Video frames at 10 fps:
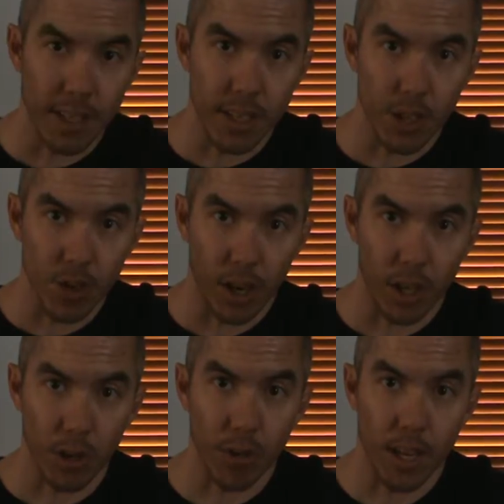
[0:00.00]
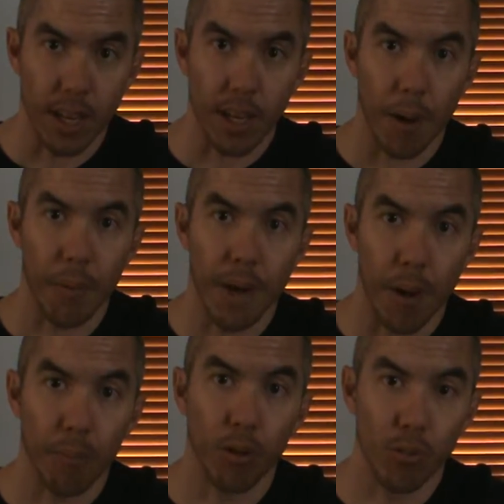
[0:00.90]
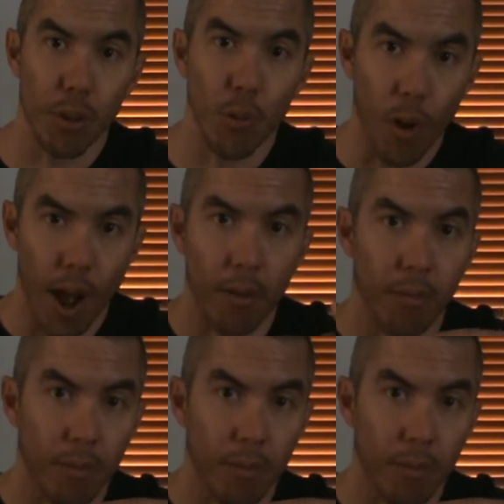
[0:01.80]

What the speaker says: in this truck do, is they come and help those people out.